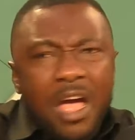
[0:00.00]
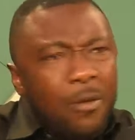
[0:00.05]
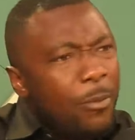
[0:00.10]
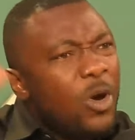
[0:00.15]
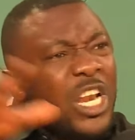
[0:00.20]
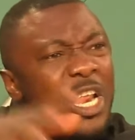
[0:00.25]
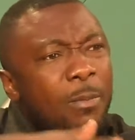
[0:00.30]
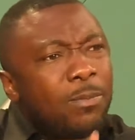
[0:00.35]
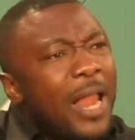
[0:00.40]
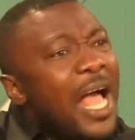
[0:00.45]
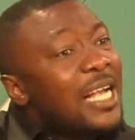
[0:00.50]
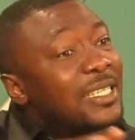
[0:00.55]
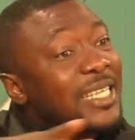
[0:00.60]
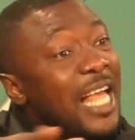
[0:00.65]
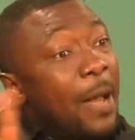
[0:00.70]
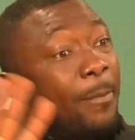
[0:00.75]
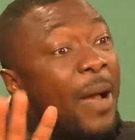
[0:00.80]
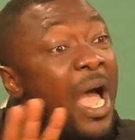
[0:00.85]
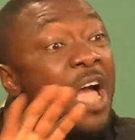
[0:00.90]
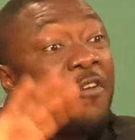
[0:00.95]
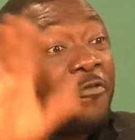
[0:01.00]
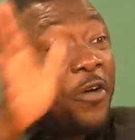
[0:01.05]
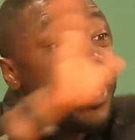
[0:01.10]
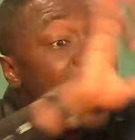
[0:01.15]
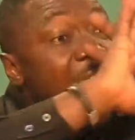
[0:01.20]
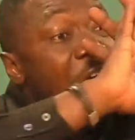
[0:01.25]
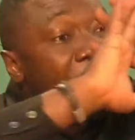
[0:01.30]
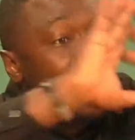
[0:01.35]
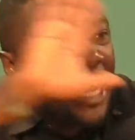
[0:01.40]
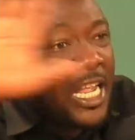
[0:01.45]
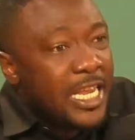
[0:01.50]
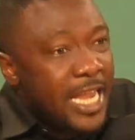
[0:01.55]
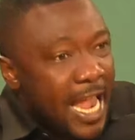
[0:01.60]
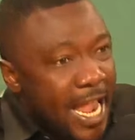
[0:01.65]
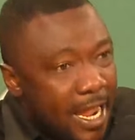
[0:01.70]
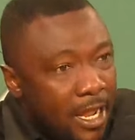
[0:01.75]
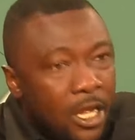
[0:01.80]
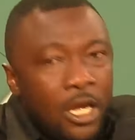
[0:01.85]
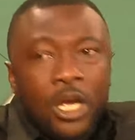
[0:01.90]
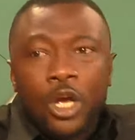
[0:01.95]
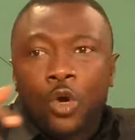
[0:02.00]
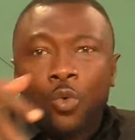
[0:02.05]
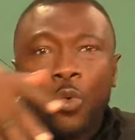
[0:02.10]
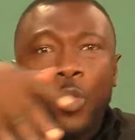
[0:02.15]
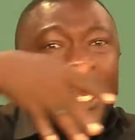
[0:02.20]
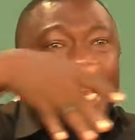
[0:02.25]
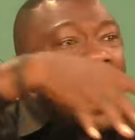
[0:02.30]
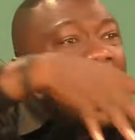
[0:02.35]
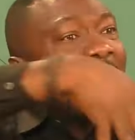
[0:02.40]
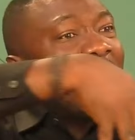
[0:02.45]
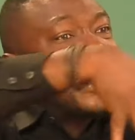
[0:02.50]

what the black side by FA ni nya what the other team